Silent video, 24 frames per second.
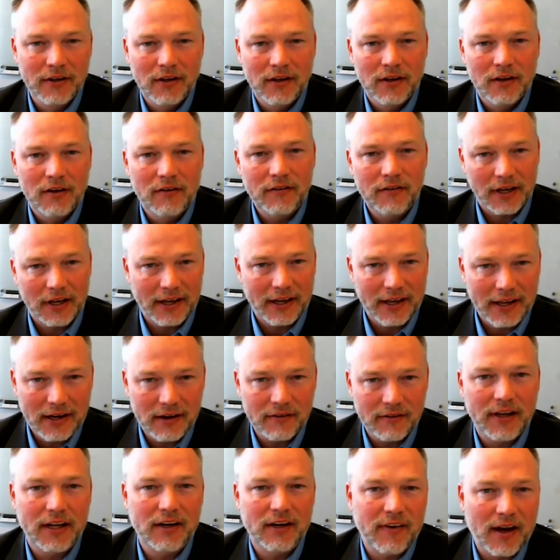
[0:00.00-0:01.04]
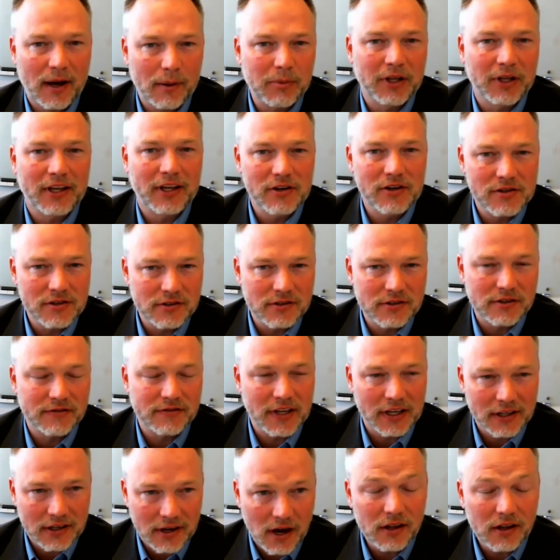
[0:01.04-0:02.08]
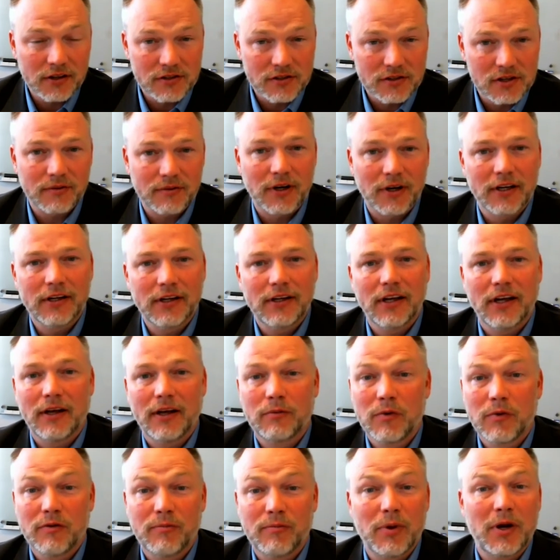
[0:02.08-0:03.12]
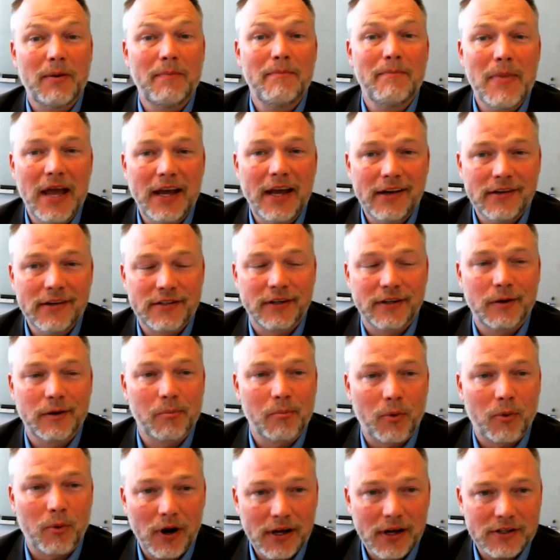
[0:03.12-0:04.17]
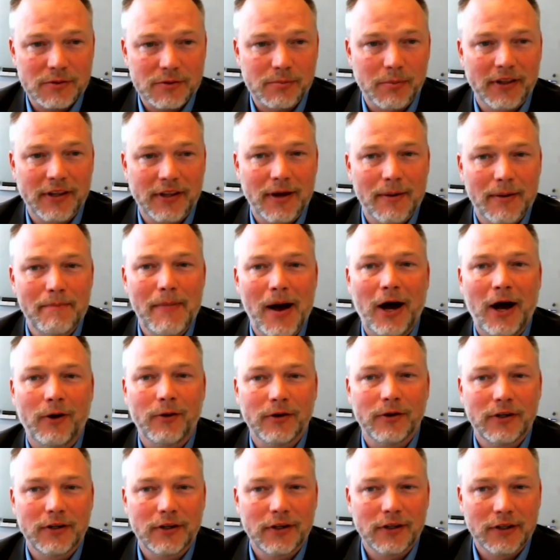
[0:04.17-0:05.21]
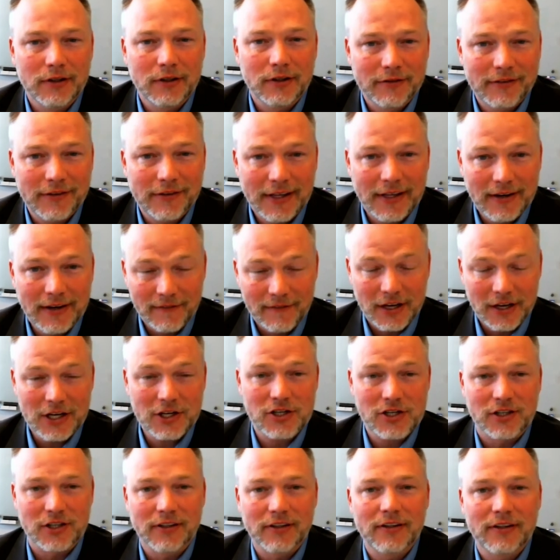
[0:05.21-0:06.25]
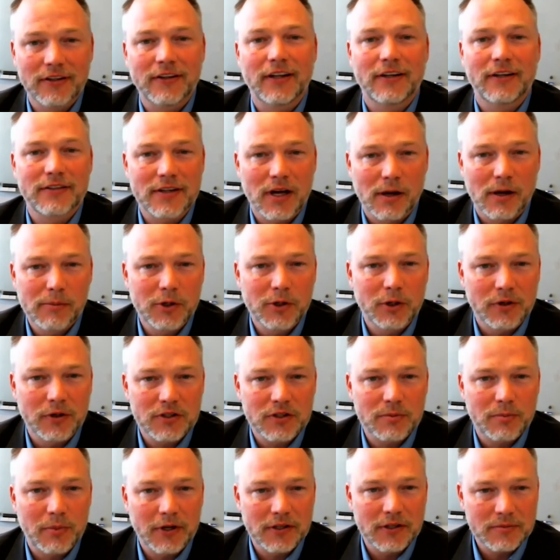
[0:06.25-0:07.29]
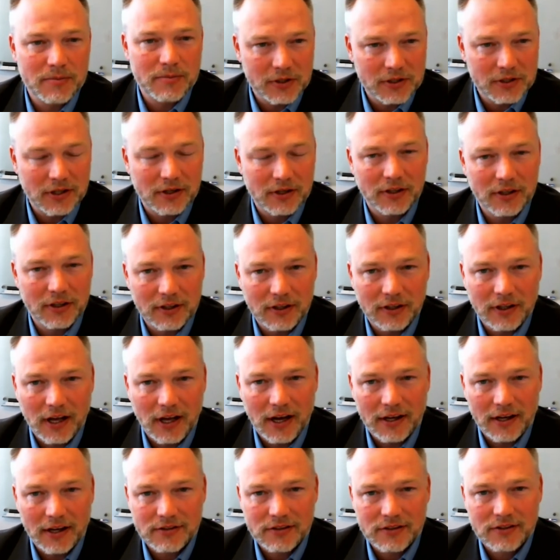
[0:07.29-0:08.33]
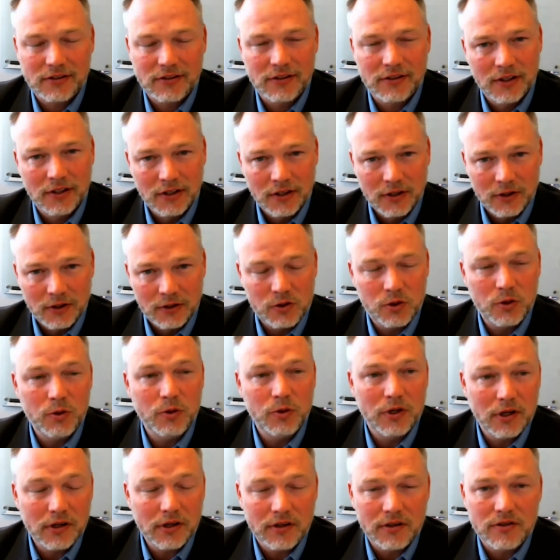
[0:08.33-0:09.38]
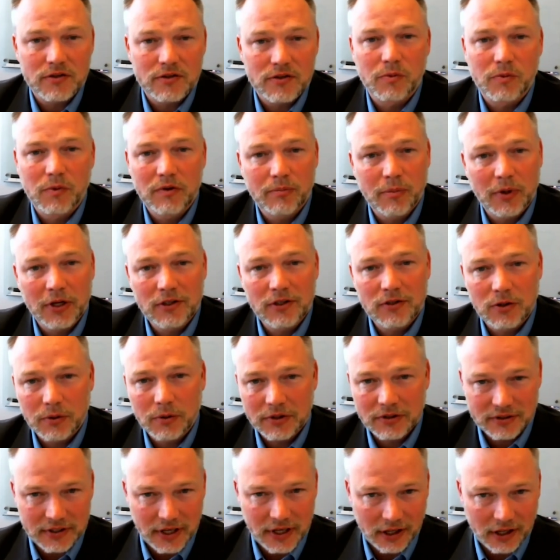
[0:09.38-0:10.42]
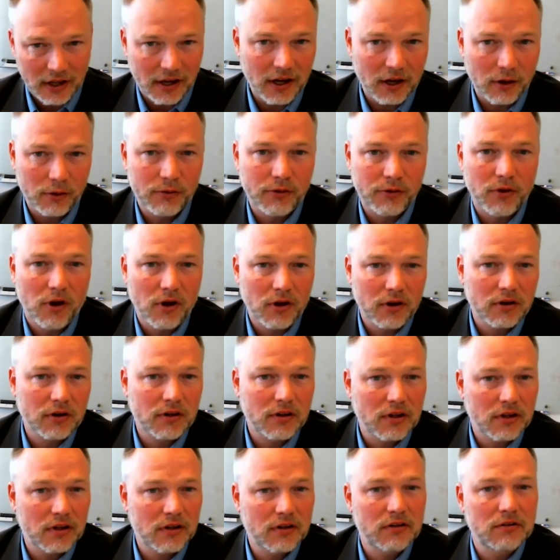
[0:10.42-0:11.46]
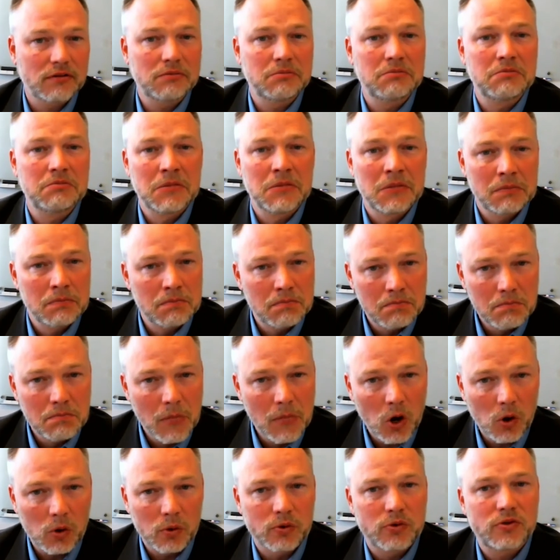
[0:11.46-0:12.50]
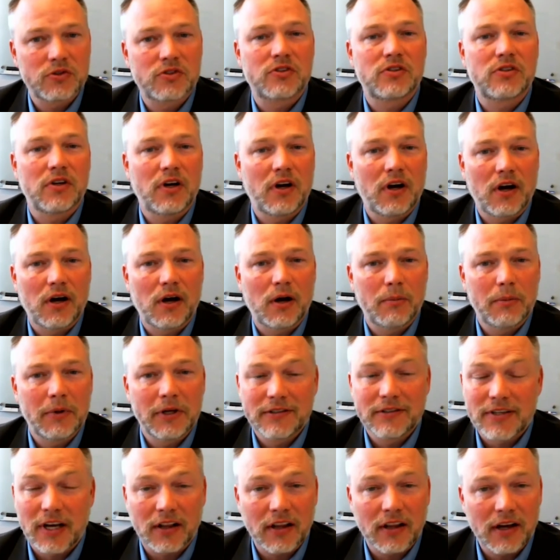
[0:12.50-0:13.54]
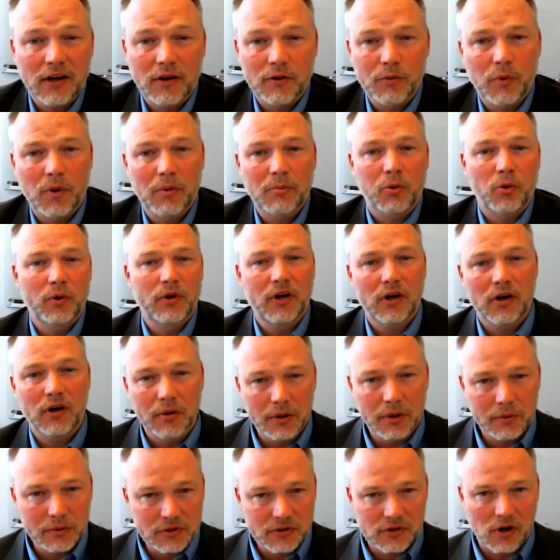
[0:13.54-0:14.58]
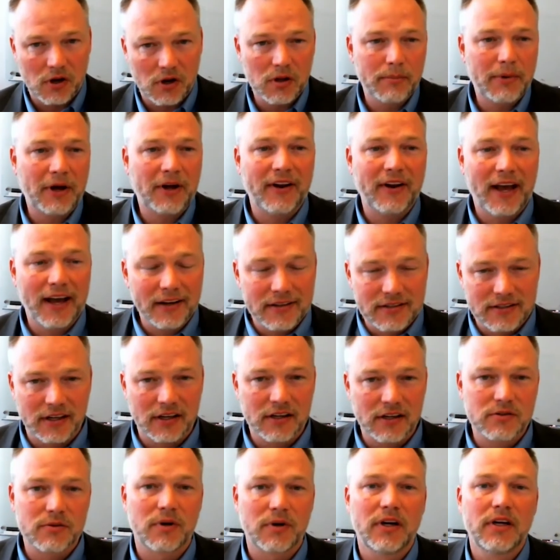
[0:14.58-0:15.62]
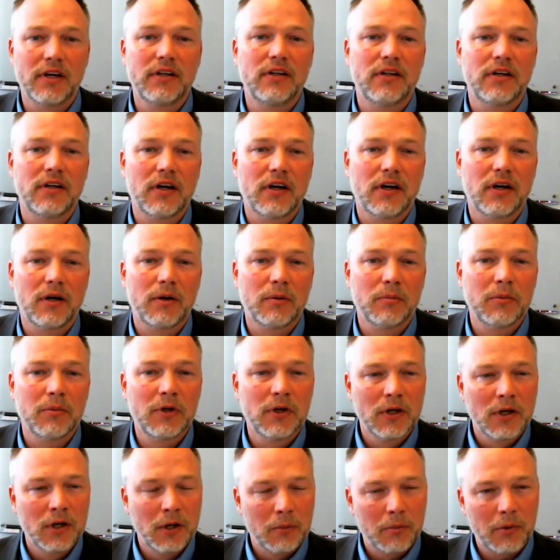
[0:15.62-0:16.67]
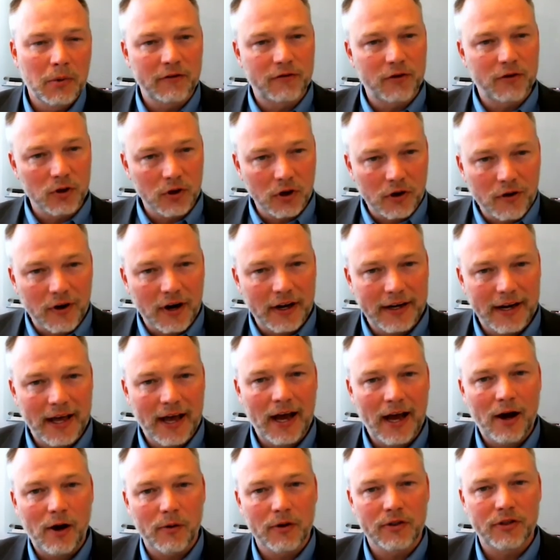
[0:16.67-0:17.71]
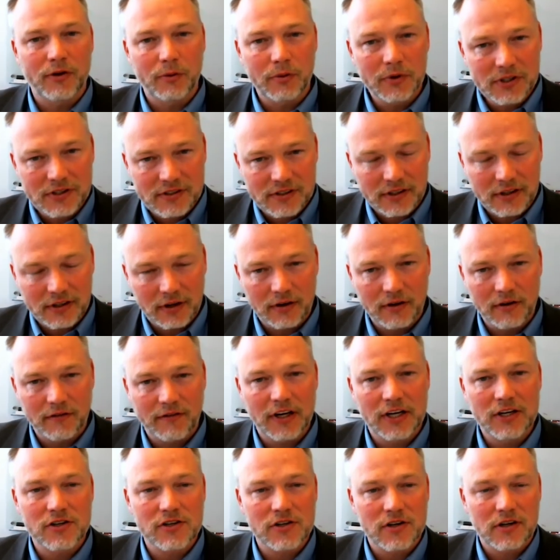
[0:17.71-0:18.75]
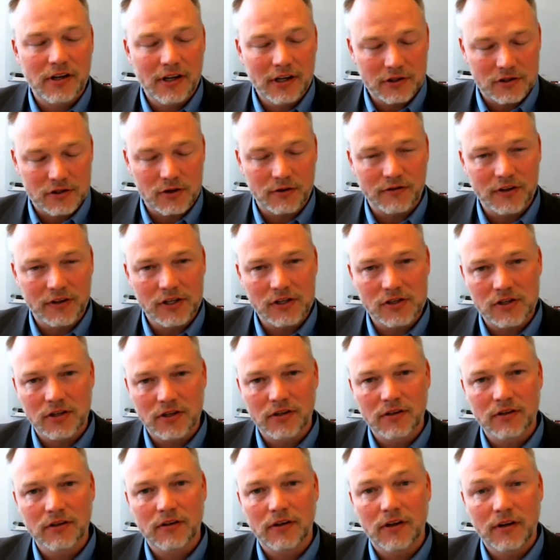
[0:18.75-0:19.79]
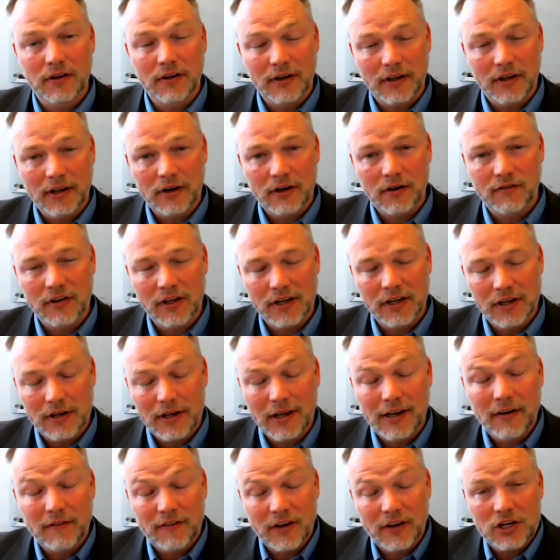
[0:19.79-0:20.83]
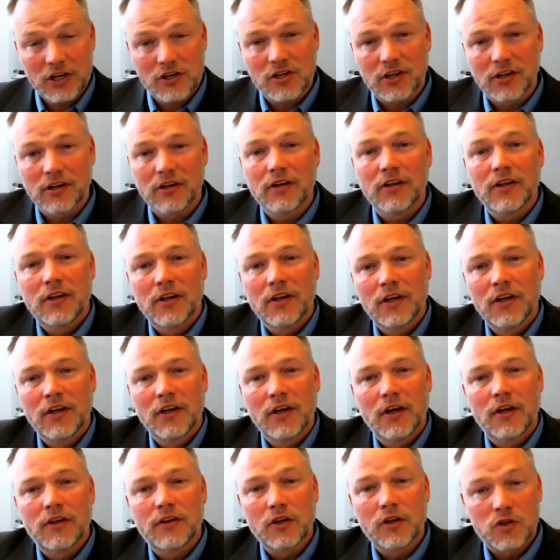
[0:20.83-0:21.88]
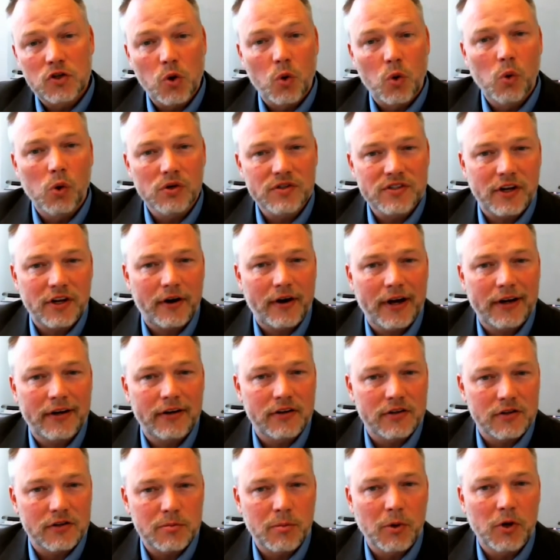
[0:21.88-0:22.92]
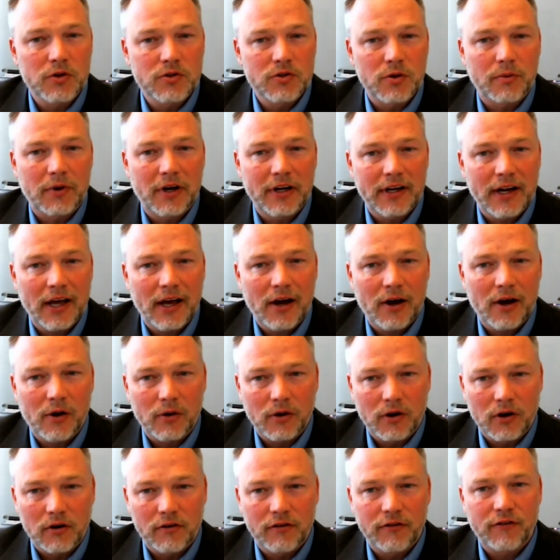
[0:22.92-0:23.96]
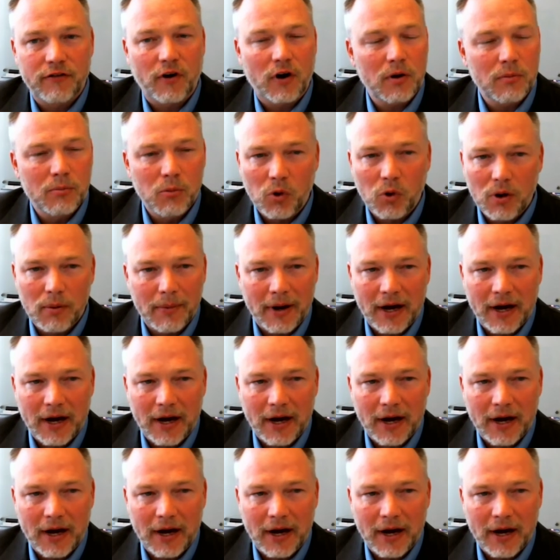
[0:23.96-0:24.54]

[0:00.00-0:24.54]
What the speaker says: via innovative applications of technology, right? And we've been amazed and impressed by the amount of innovation that has come into our space, particularly in the last 2 years. We've been doing telehealth longer than most, and telehealth 1.0, it was all about access, right? But if you look right now at the recent intervention and innovation, the tools that are at our disposal right now are far more